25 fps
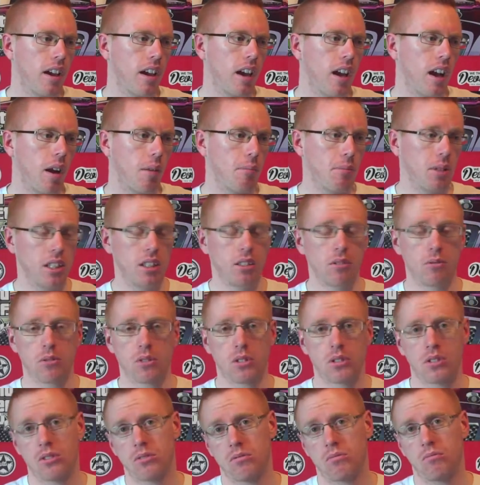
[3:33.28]
I mean, there
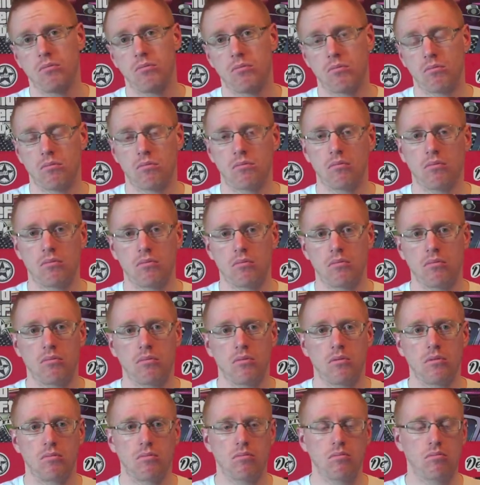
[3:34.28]
was
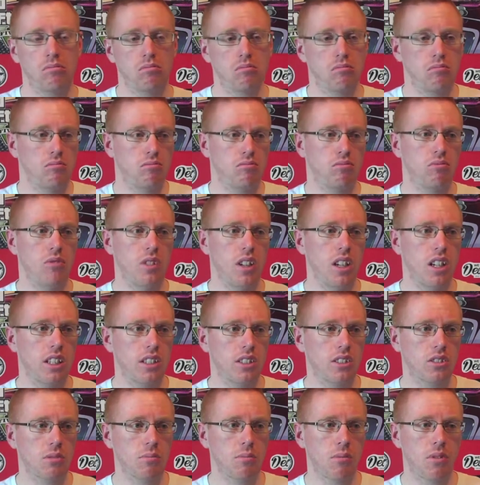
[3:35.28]
really
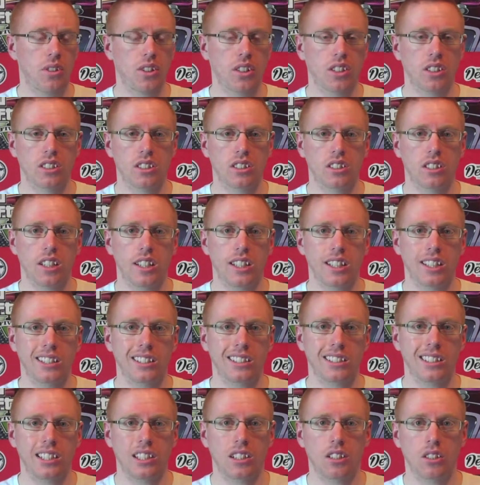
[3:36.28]
some things that I didn't
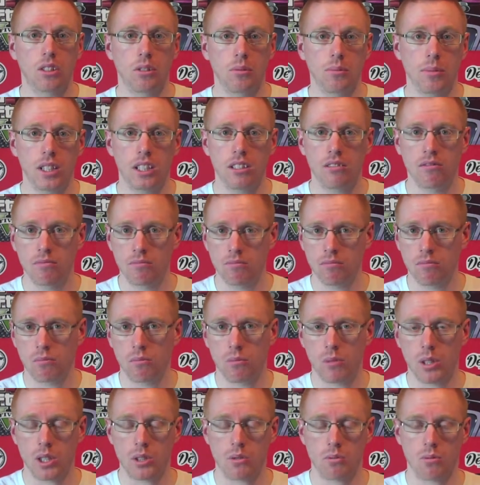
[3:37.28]
see coming,
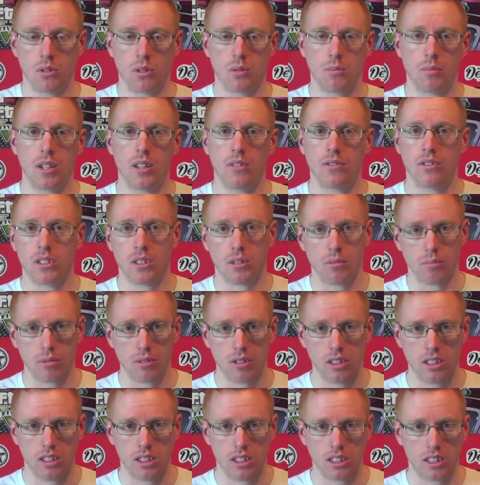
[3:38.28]
which was a bit of a
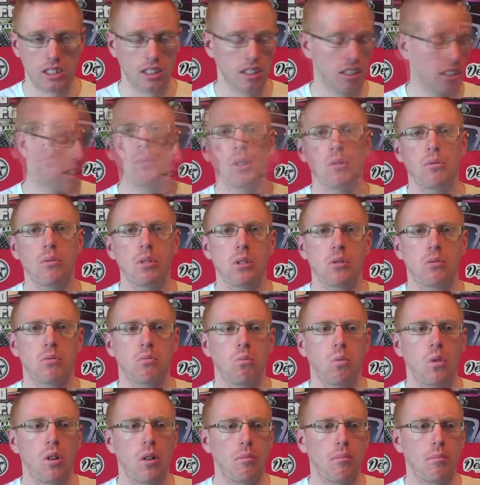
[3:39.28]
surprise. But there is
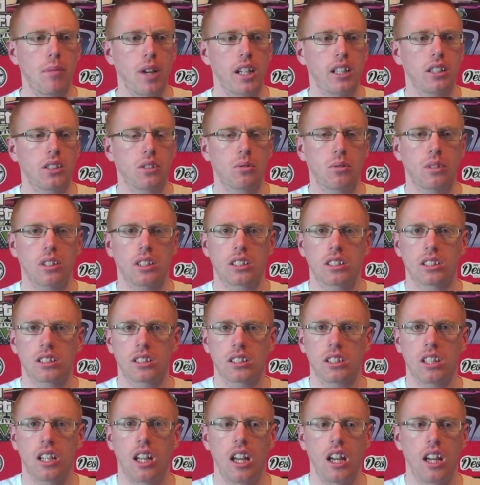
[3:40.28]
one main twist
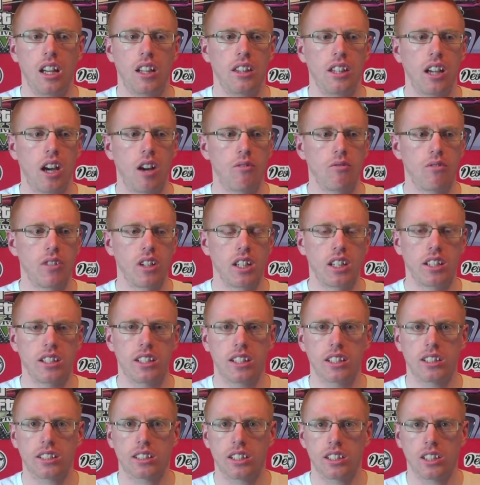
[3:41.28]
that I really
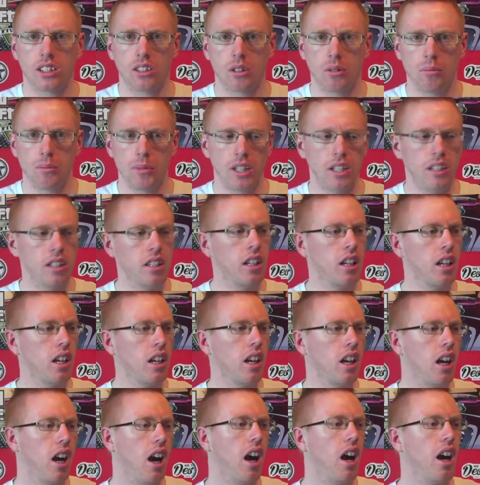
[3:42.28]
didn't see coming.
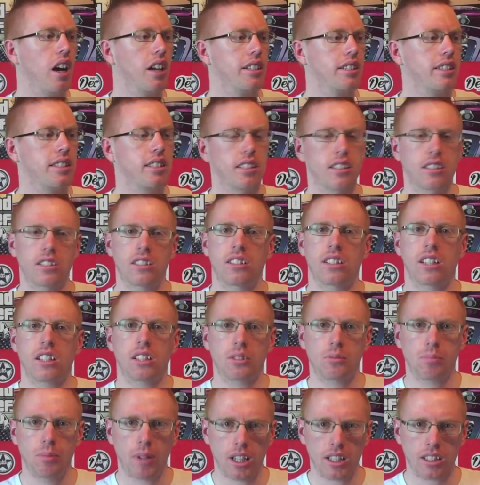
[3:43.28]
I didn't
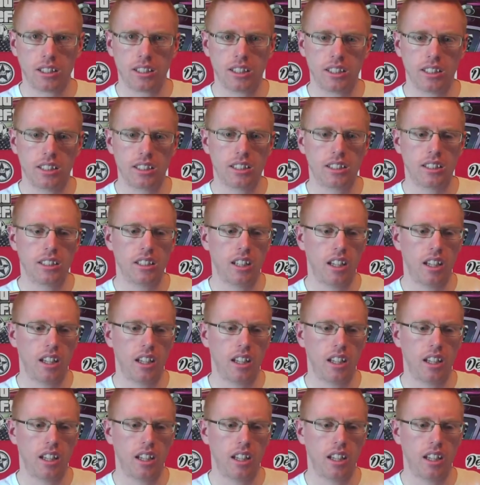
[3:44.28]
expect it.